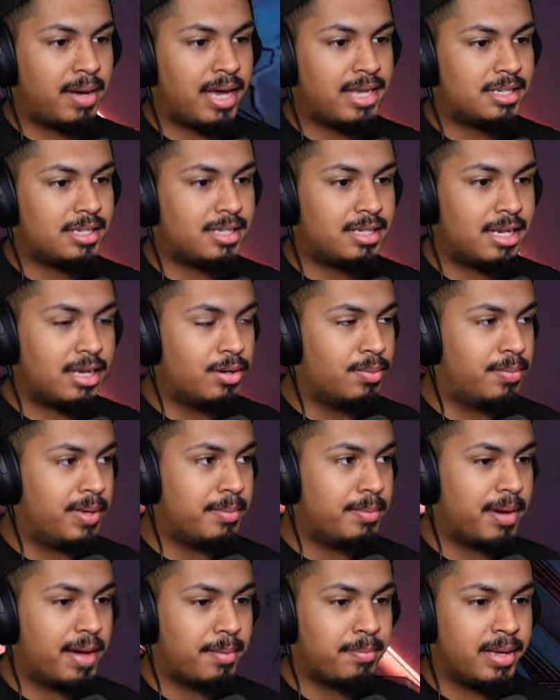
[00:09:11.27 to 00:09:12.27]
might still be
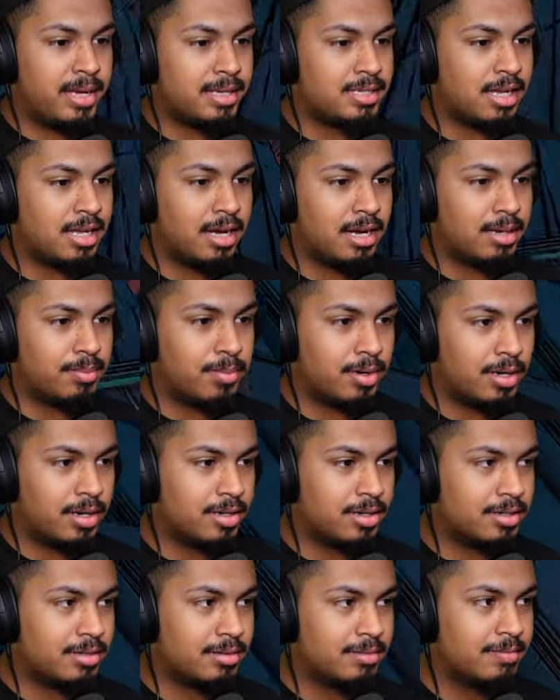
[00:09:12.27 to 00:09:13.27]
my best gun,
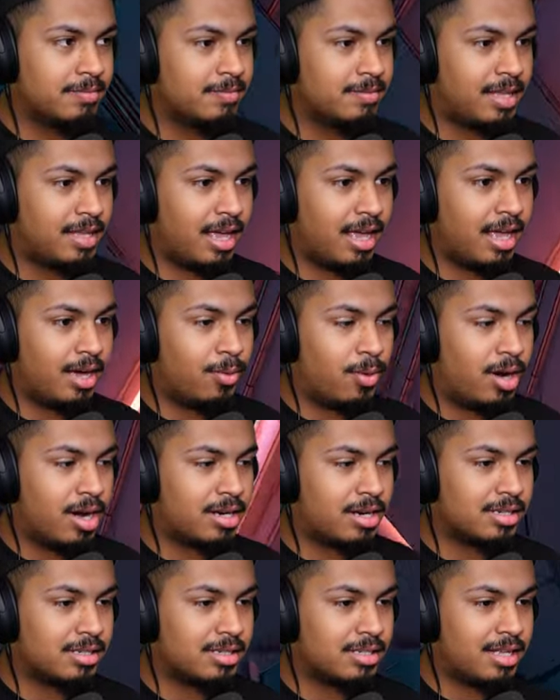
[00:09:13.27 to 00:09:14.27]
bro. The
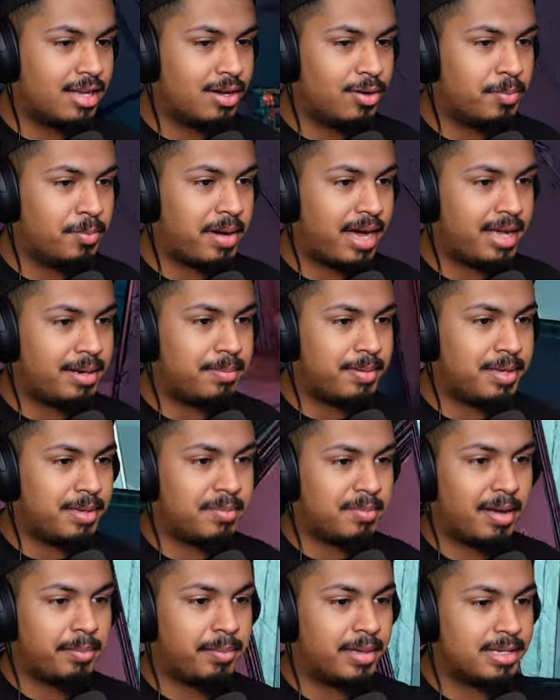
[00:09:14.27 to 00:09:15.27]
Hellwalker still might be
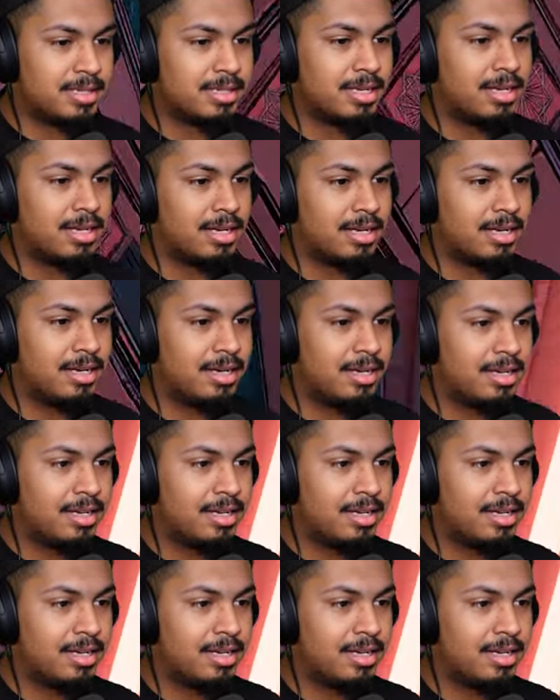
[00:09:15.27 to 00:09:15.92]
my best gun.